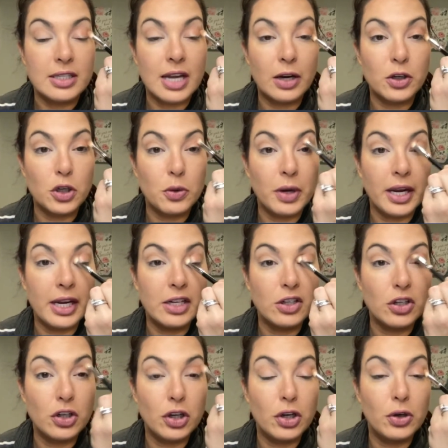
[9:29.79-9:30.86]
Now you
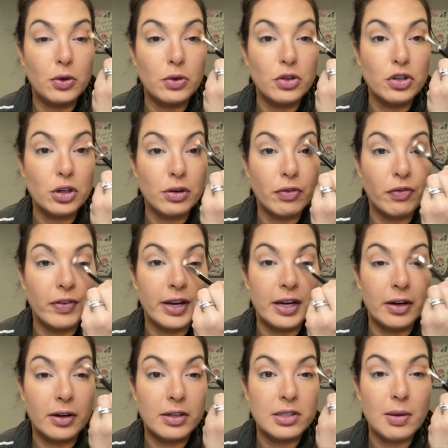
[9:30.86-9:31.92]
can use your
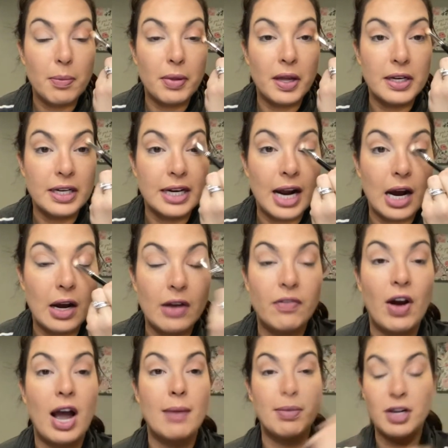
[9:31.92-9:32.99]
finger to blend it out. If
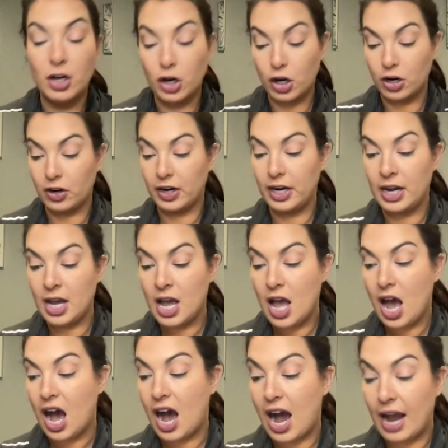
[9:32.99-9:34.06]
I'm in a hurry,
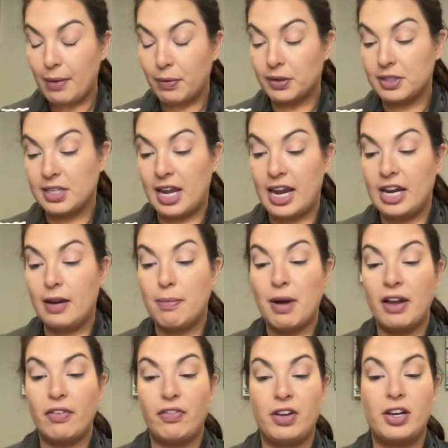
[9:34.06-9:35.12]
I will take
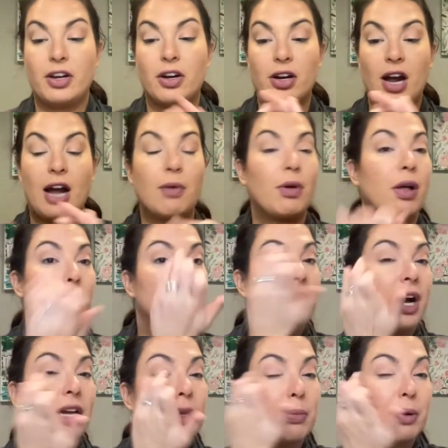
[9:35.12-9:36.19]
my finger, I will
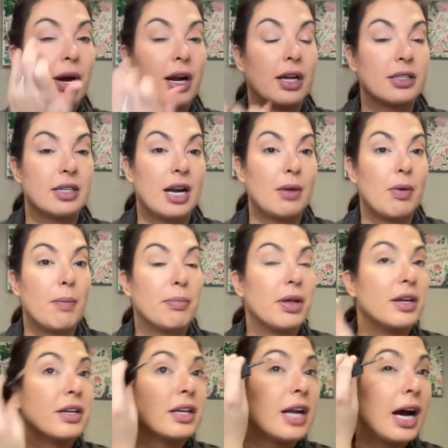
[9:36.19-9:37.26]
apply the product, and I will
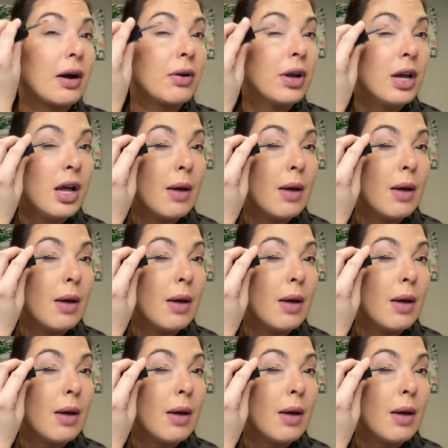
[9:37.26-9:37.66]
blend it out.